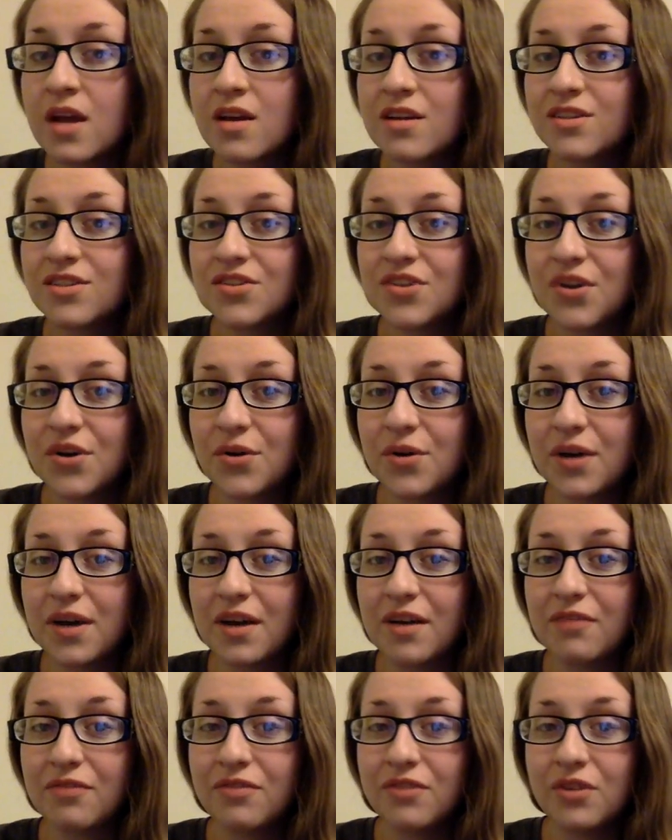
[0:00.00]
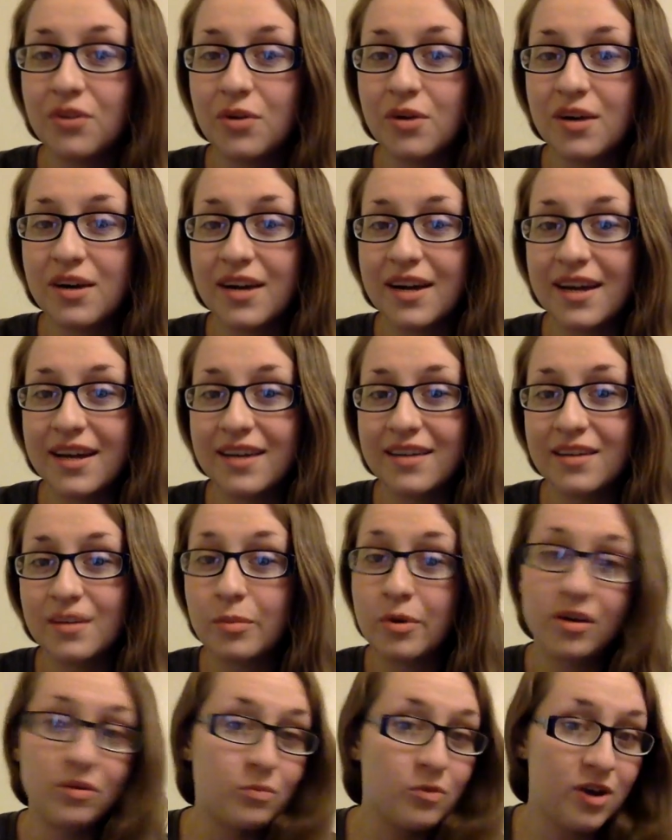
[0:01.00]
So if you're in the
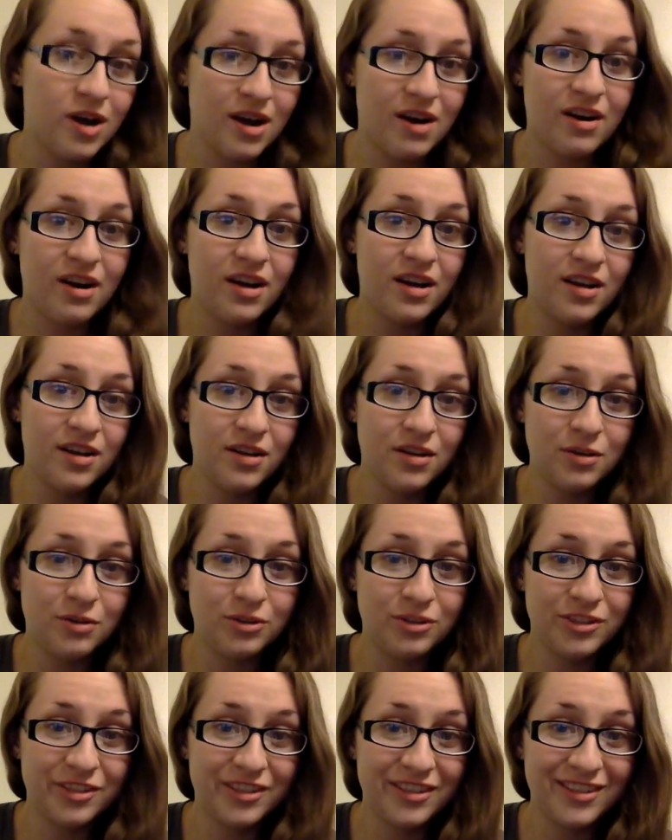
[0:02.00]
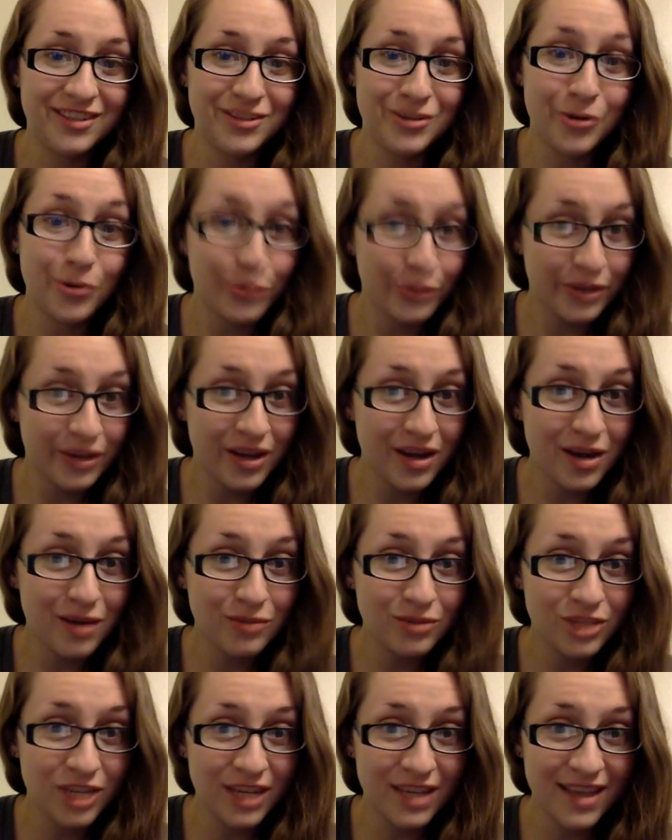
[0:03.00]
Baltimore area, you should totally
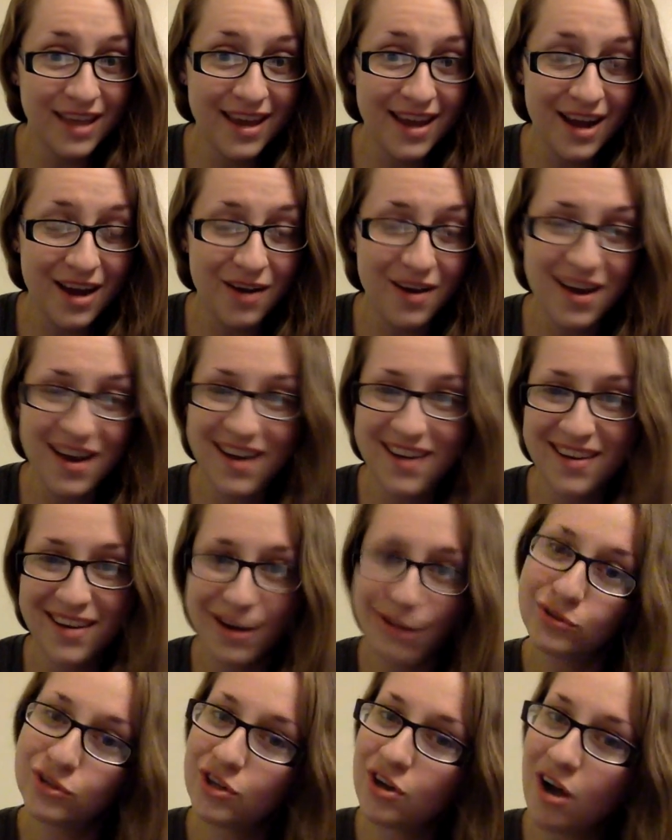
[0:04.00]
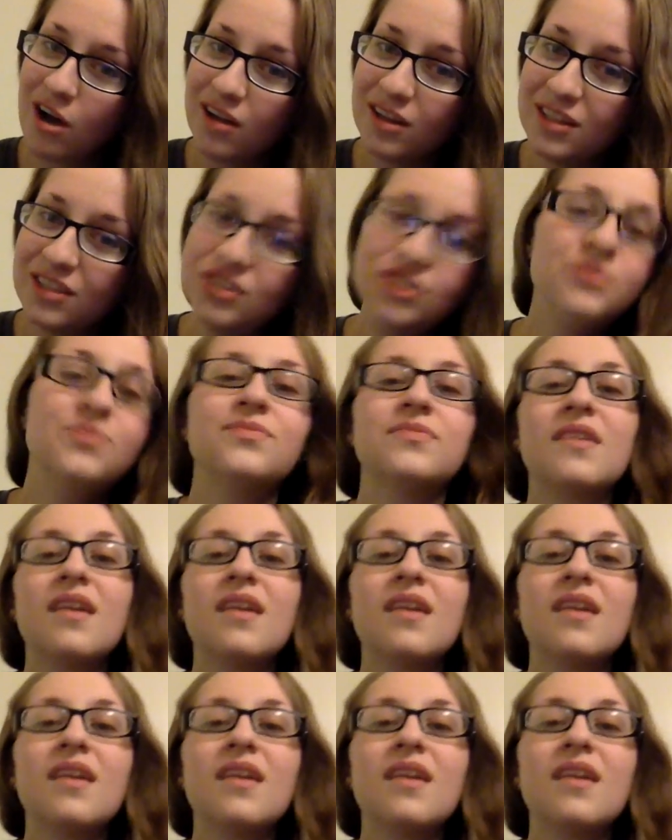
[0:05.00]
come check that out at Goucher College.